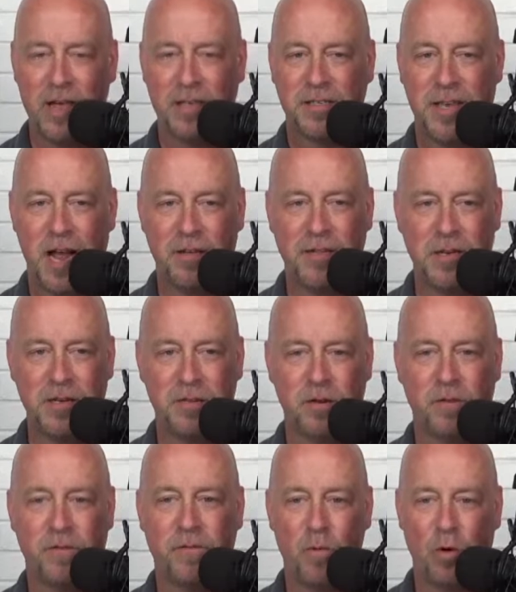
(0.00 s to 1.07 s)

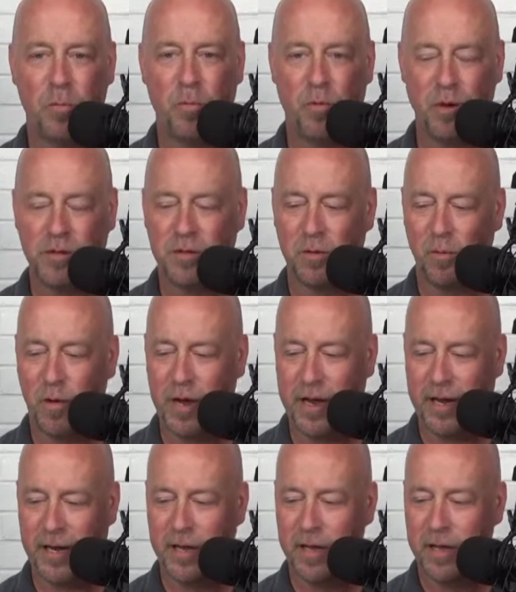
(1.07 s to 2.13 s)
Southeastern 4 points
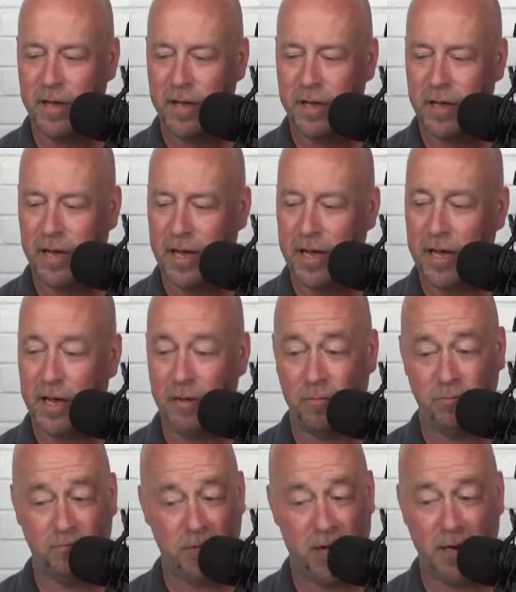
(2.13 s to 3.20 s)
away,
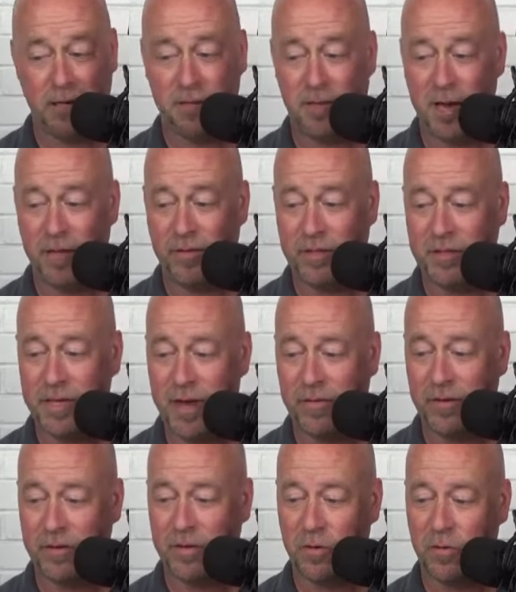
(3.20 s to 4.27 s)
and it's
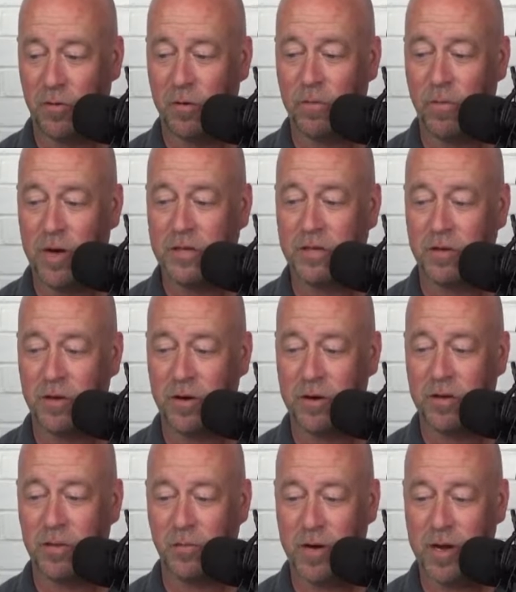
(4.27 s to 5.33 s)
11-7. So Northwestern on
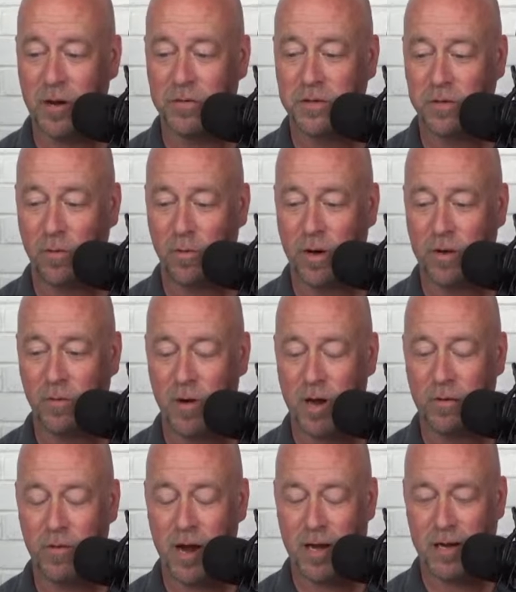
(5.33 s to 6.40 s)
a 3-0 scoring
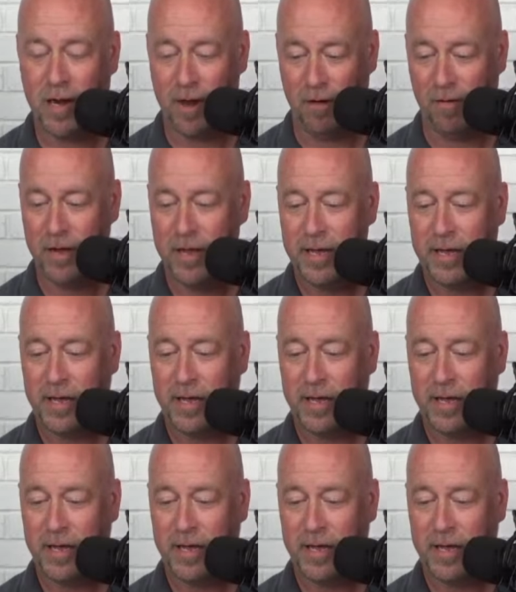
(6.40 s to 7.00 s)
run right now.